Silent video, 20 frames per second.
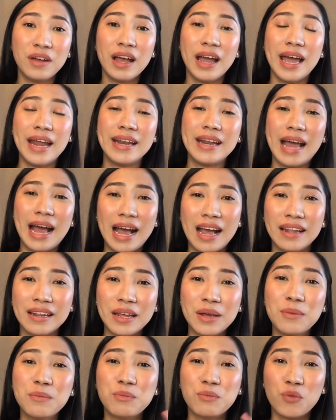and
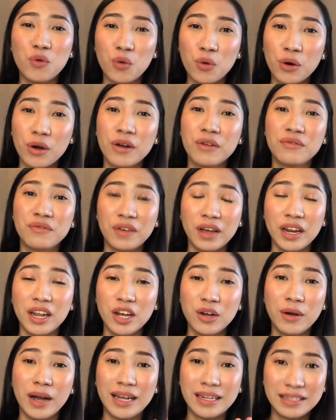adding more video
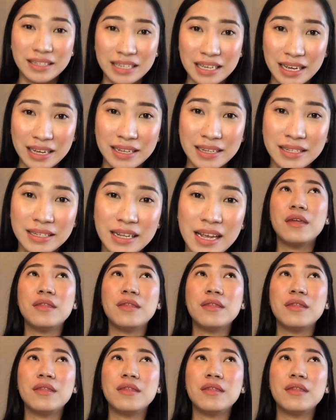ideas.